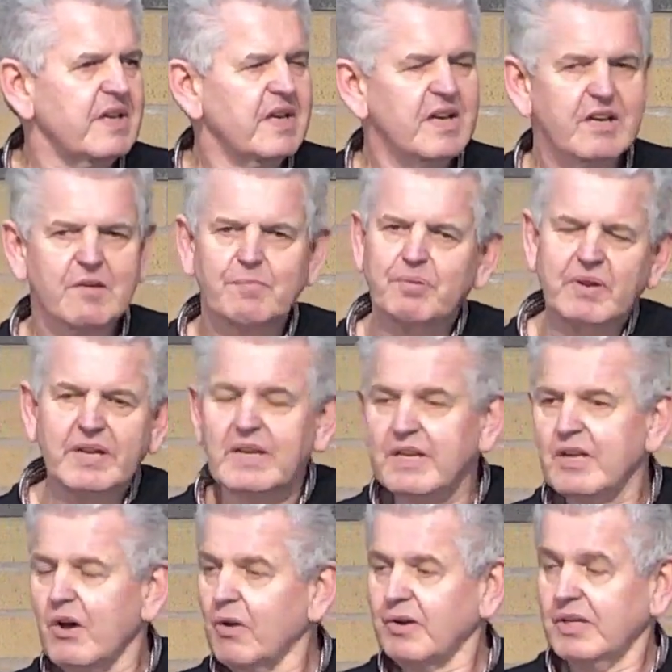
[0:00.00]
completely
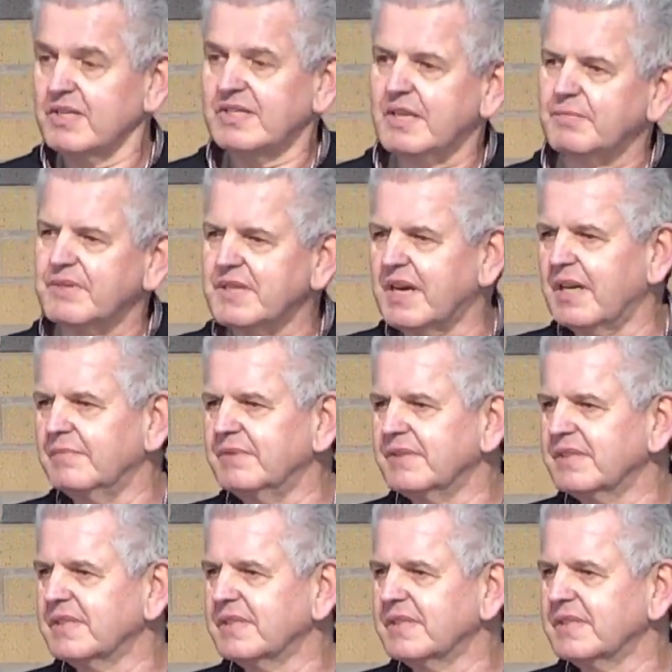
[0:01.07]
godless sometimes.